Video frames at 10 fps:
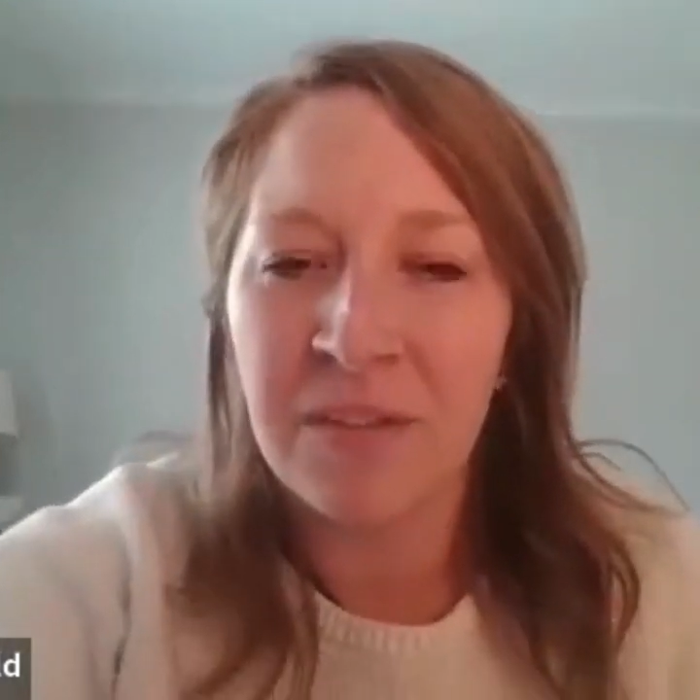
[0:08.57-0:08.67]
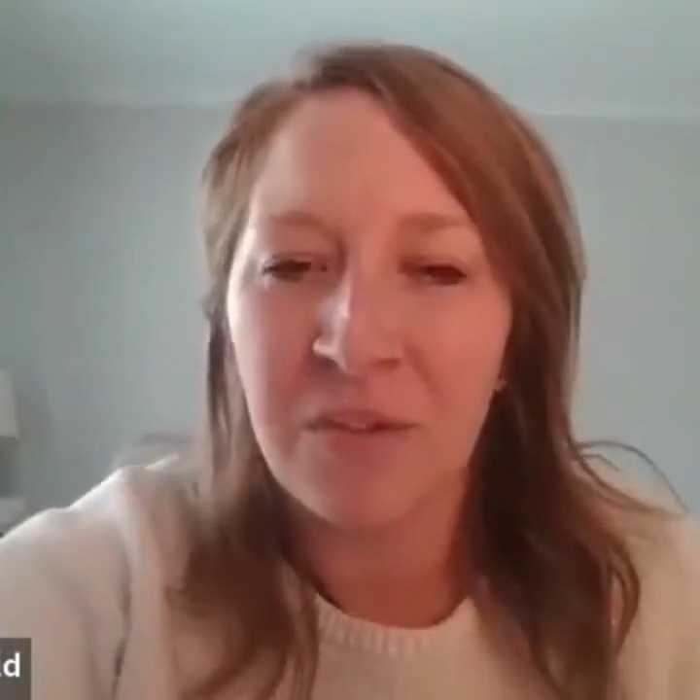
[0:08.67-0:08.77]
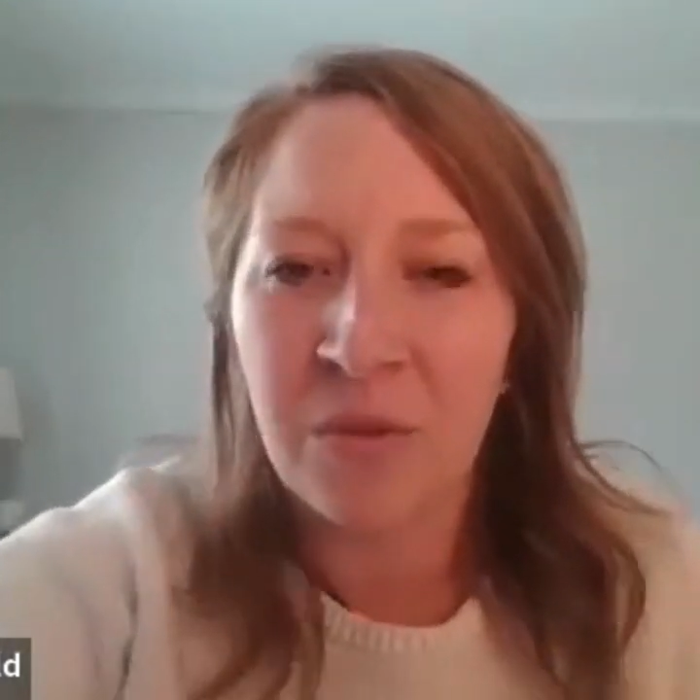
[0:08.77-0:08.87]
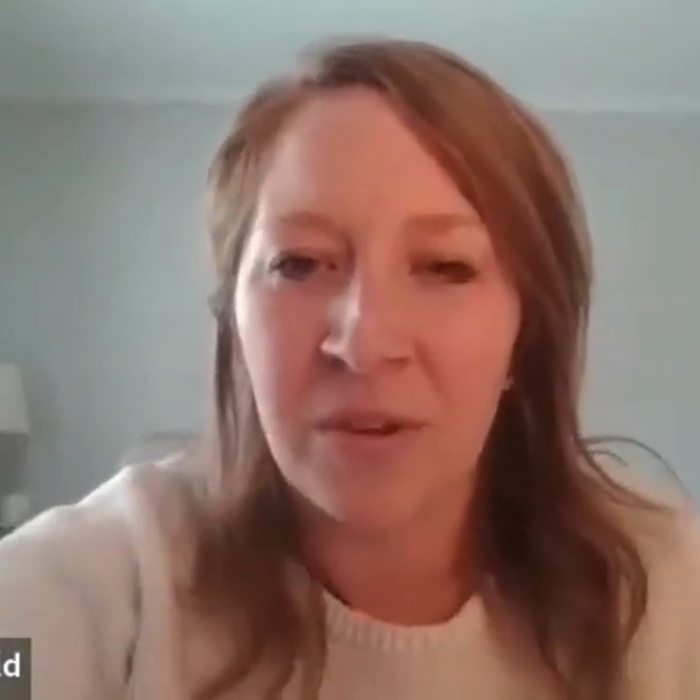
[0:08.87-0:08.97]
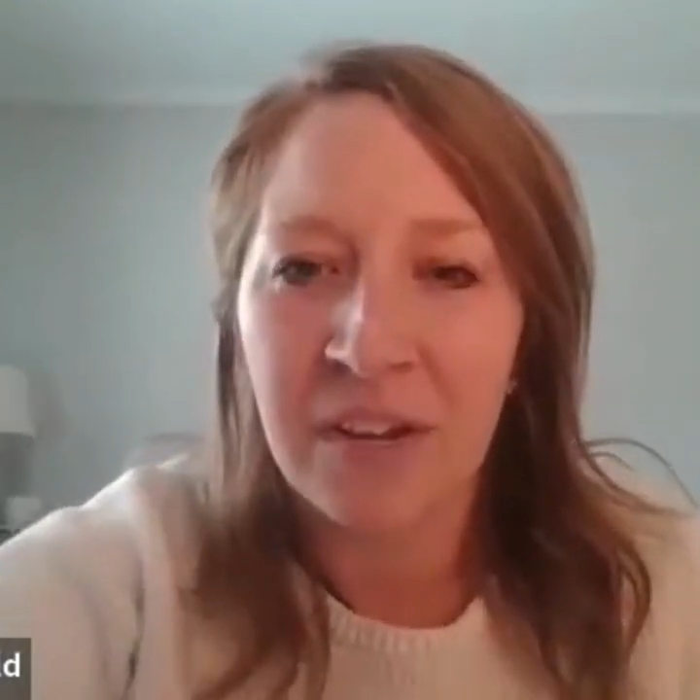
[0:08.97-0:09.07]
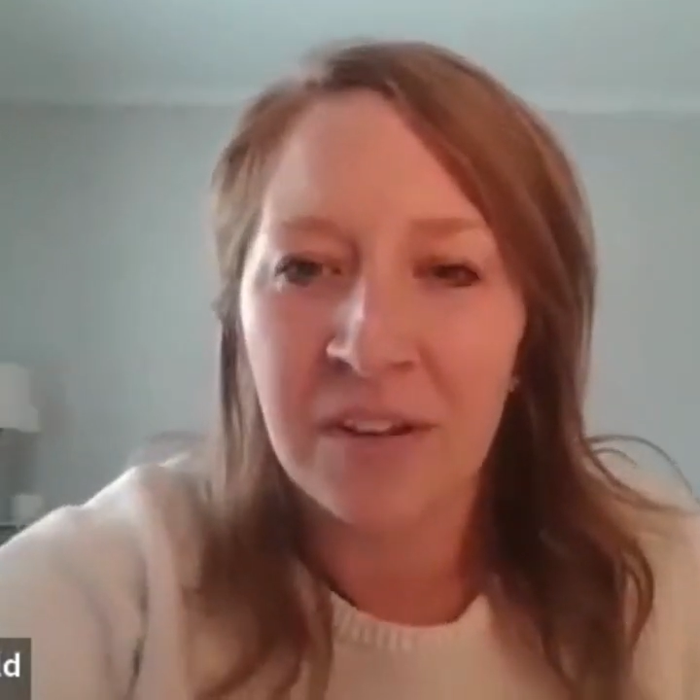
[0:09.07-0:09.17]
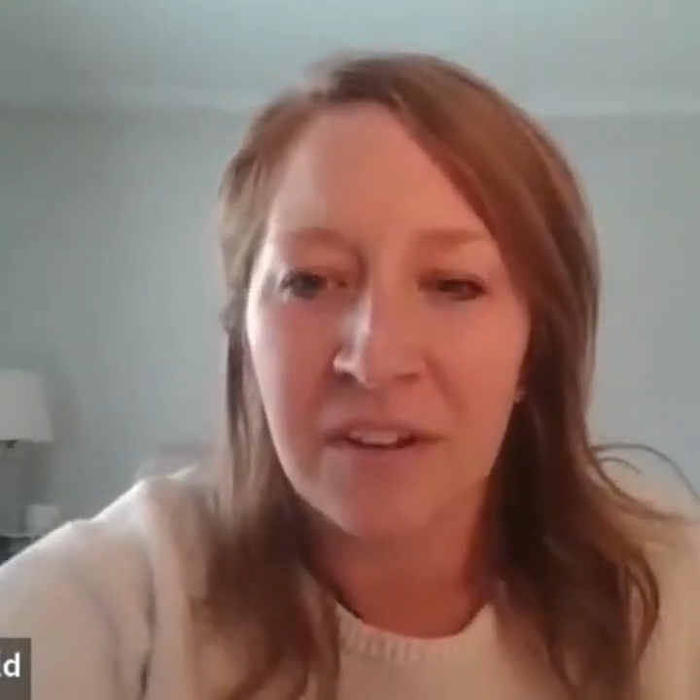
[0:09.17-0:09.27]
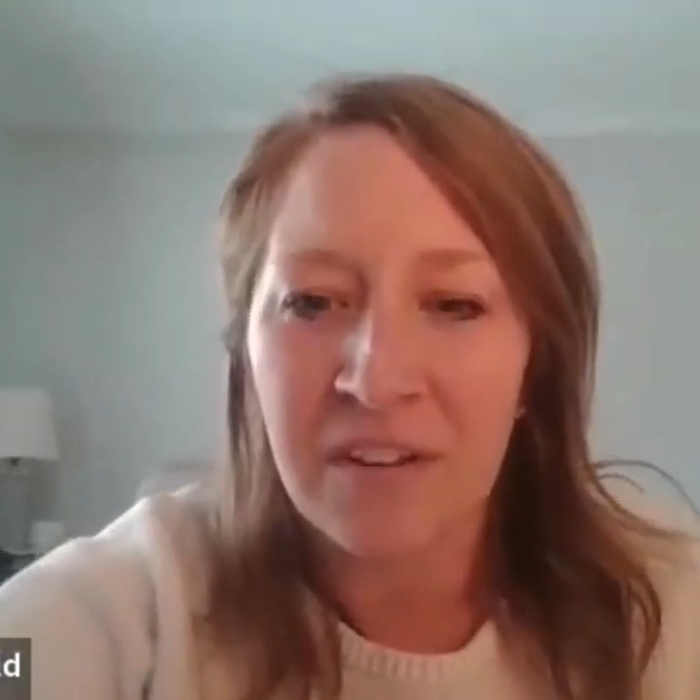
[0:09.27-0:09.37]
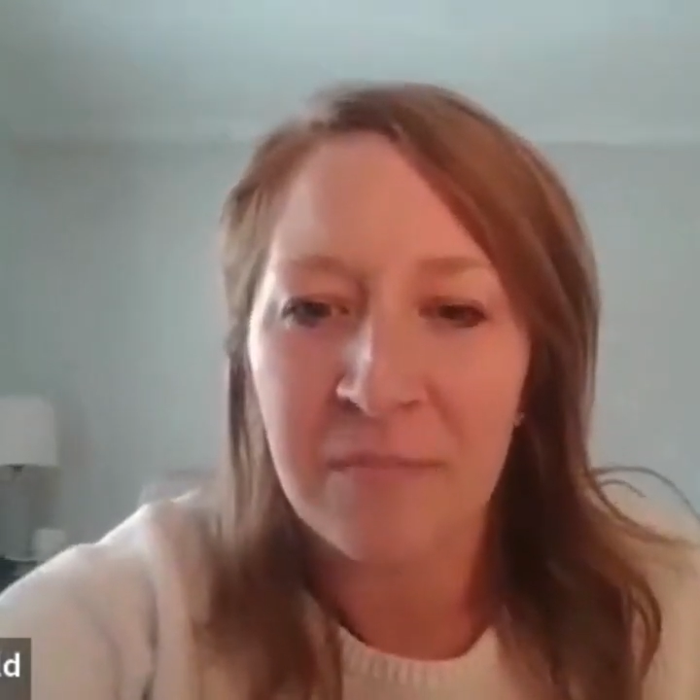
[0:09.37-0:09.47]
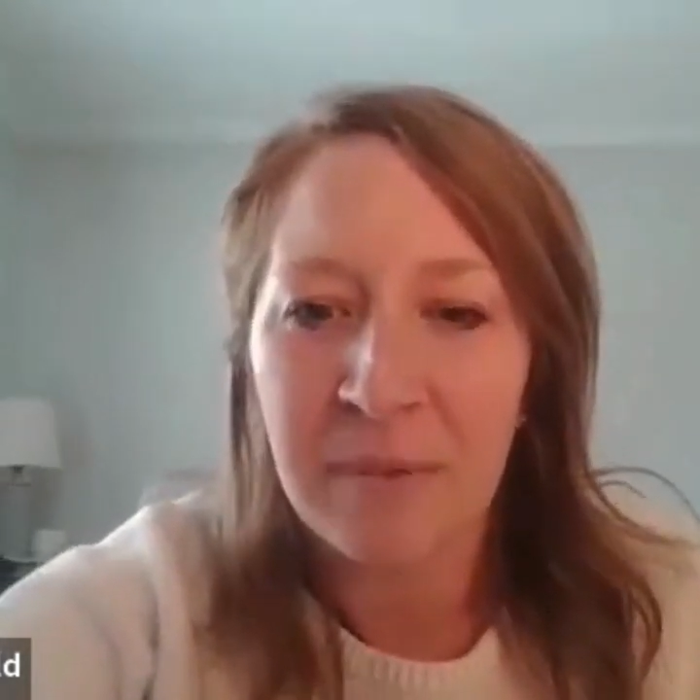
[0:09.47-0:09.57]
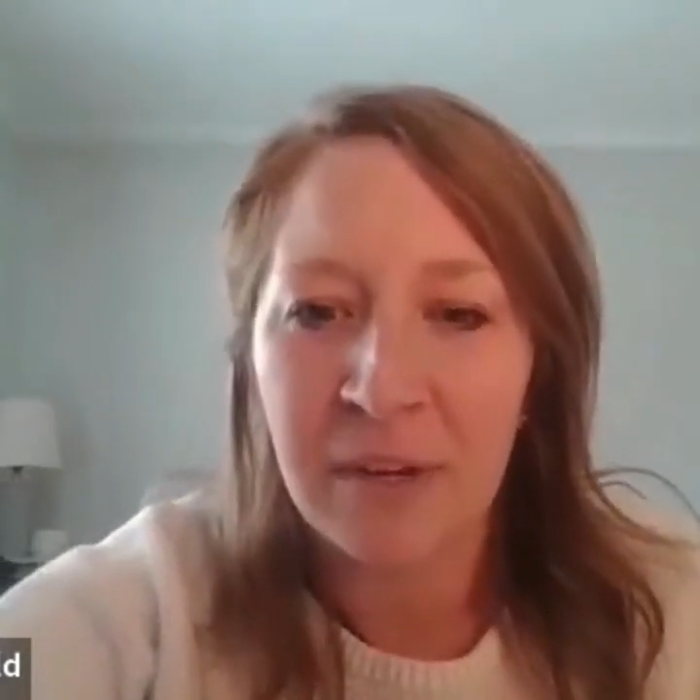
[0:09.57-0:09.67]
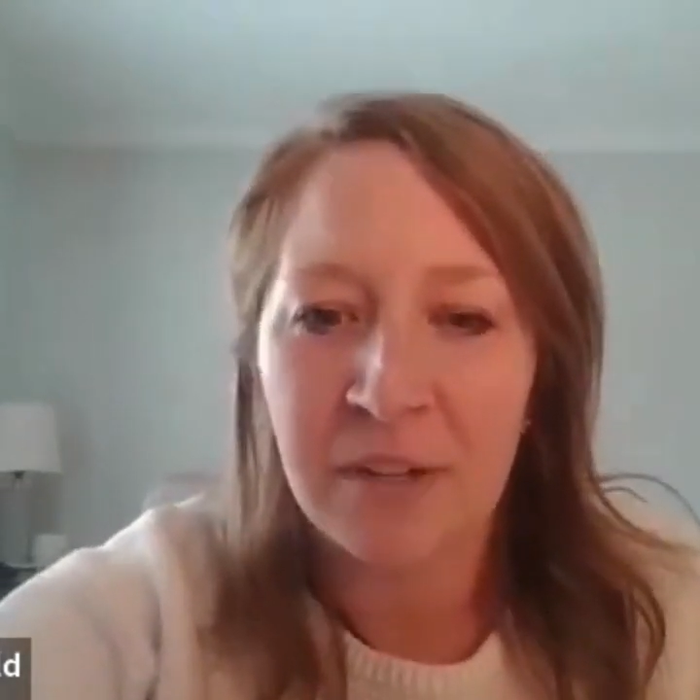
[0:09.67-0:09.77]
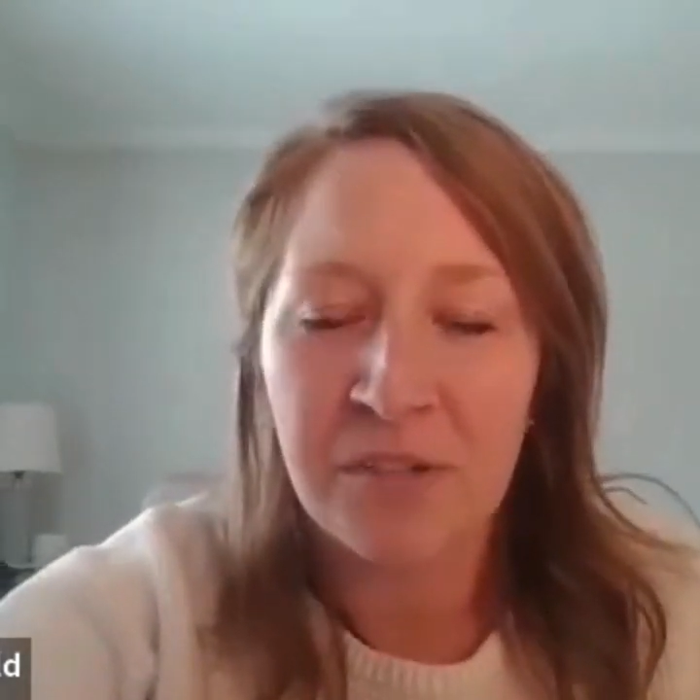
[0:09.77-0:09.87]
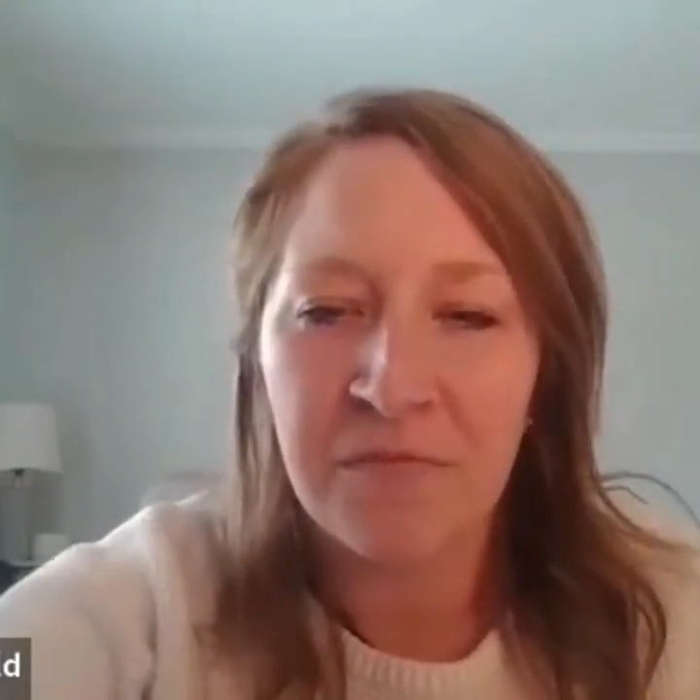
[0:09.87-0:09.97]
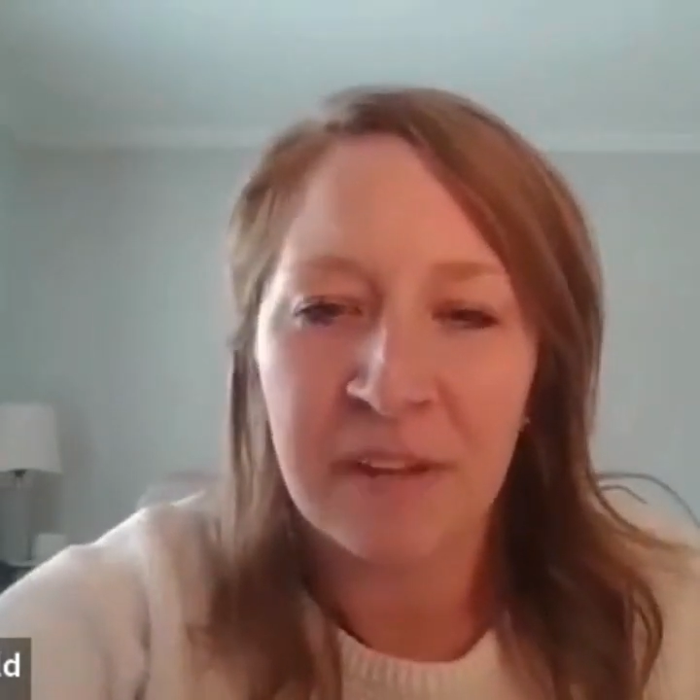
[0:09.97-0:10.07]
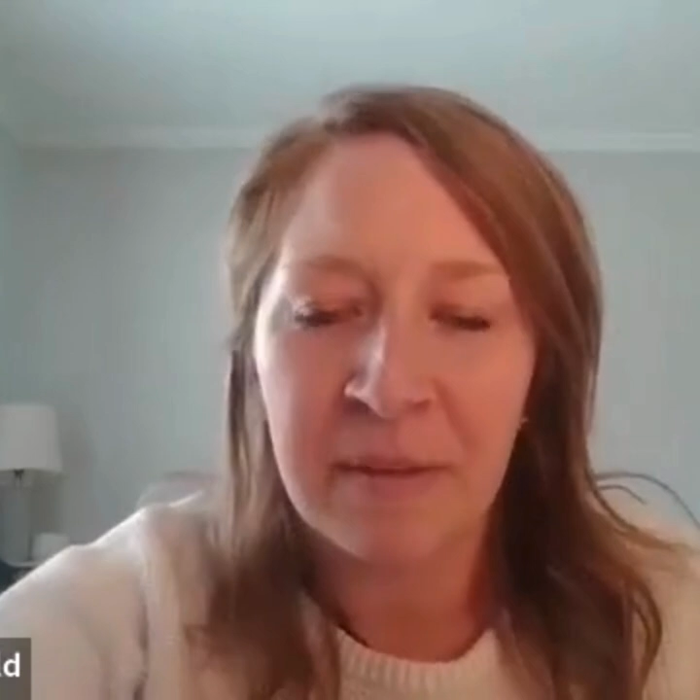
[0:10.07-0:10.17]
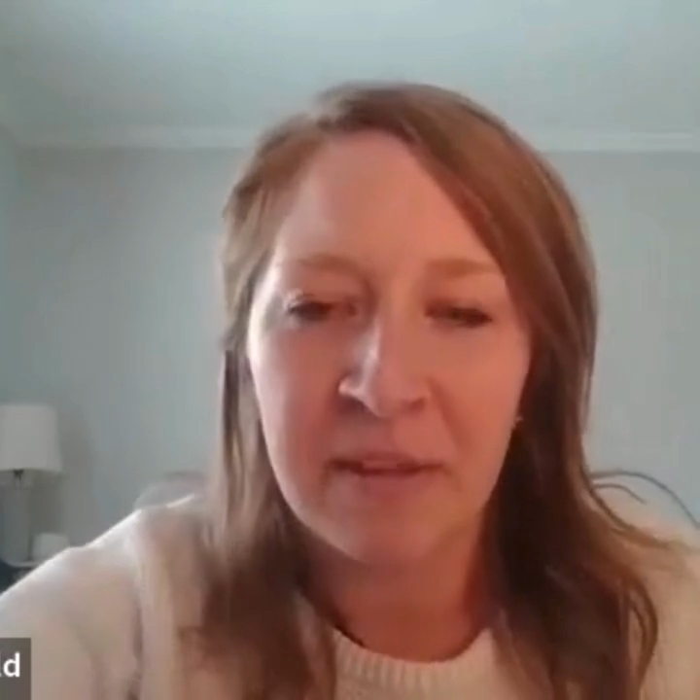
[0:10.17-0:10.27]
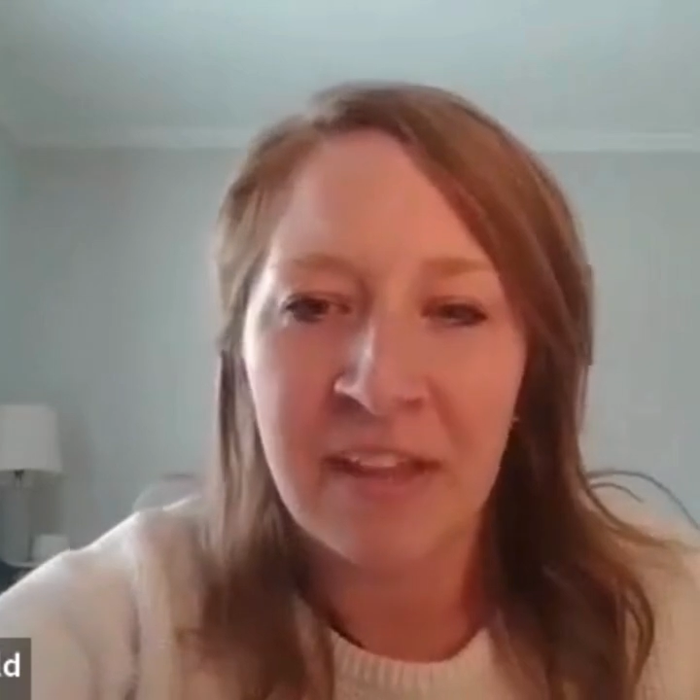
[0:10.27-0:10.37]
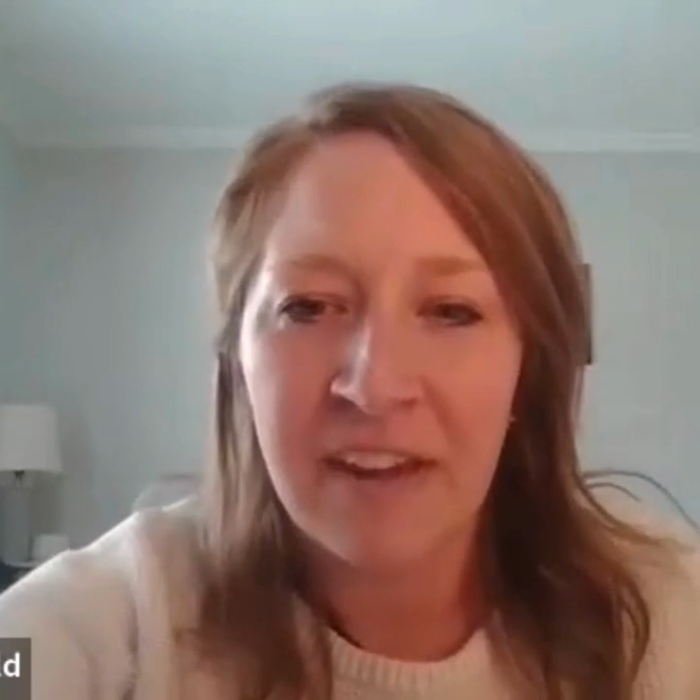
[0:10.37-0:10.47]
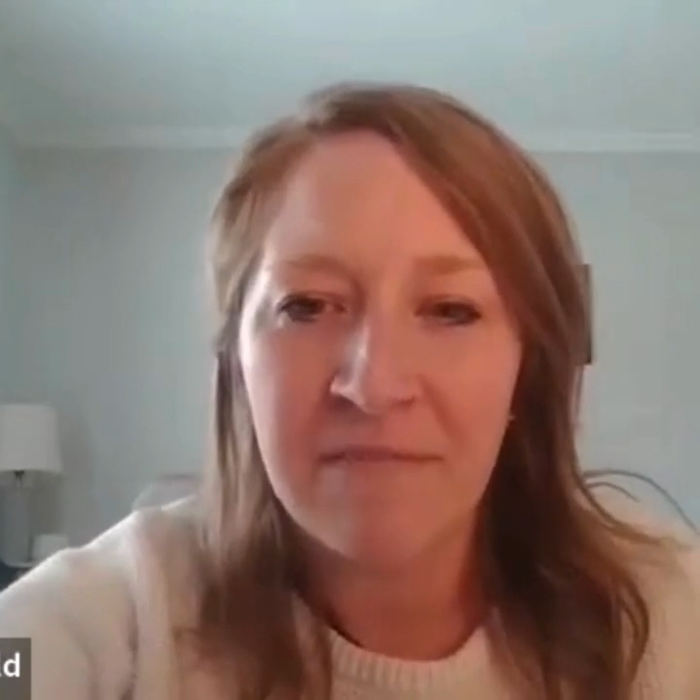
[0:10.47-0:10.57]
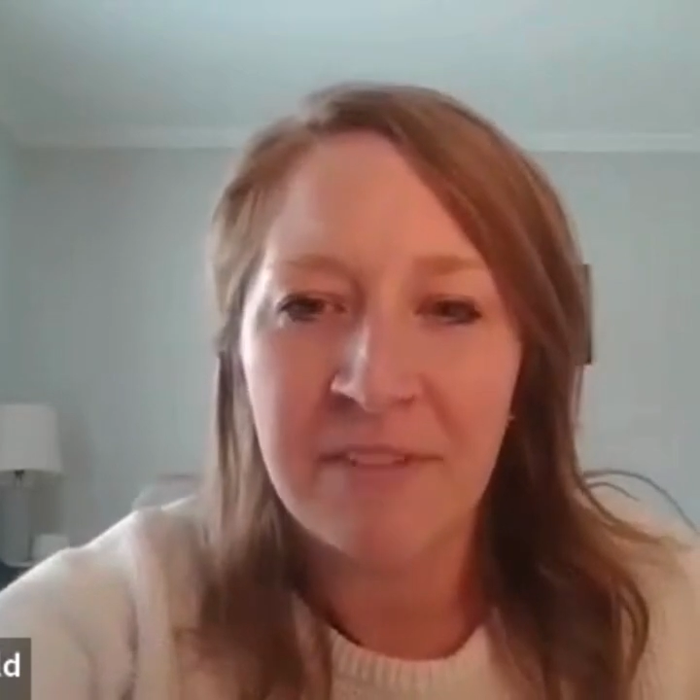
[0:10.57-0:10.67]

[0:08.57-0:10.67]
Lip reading: the coordinator of marriage and family life